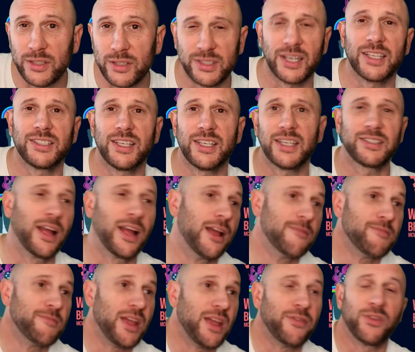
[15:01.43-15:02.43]
that exist.
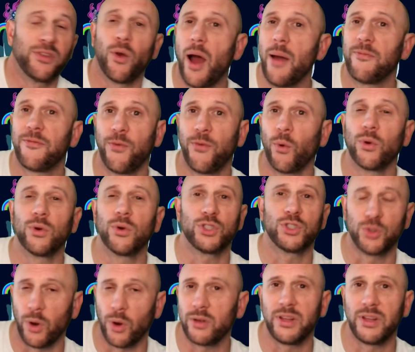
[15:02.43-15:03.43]
Even though I'm for
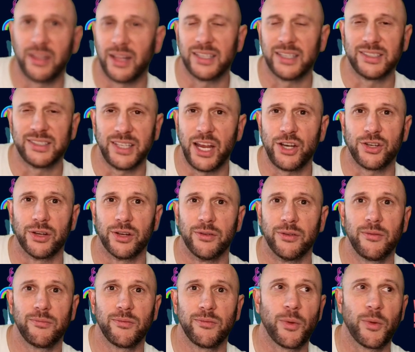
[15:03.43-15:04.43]
drug
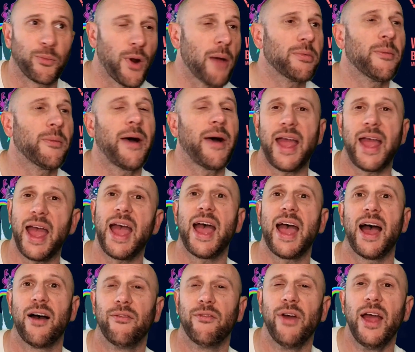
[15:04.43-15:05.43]
legalization, the problem I
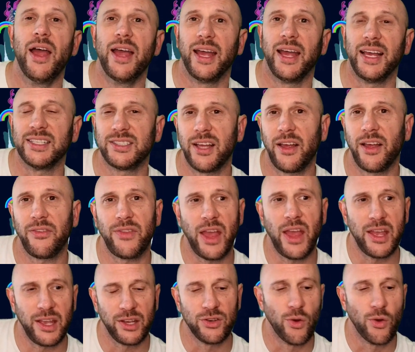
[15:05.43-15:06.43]
have is that they
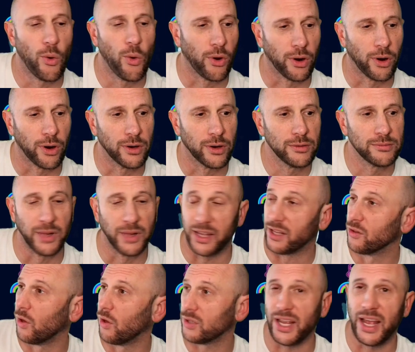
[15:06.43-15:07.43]
ignore, like in
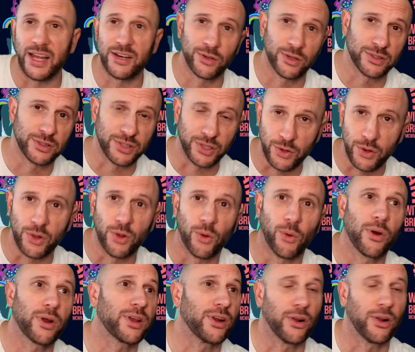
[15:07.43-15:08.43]
Los Angeles and New
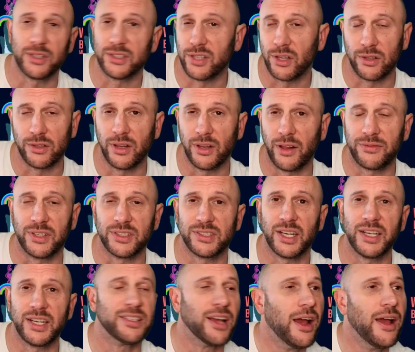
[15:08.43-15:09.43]
York and all these other leftist
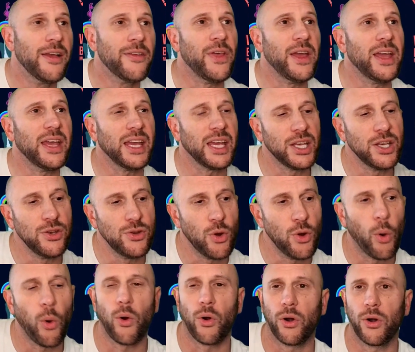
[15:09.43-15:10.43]
cities, they
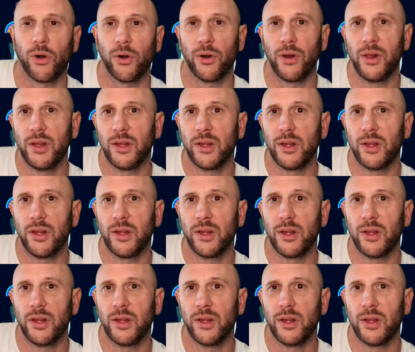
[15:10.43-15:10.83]
ignore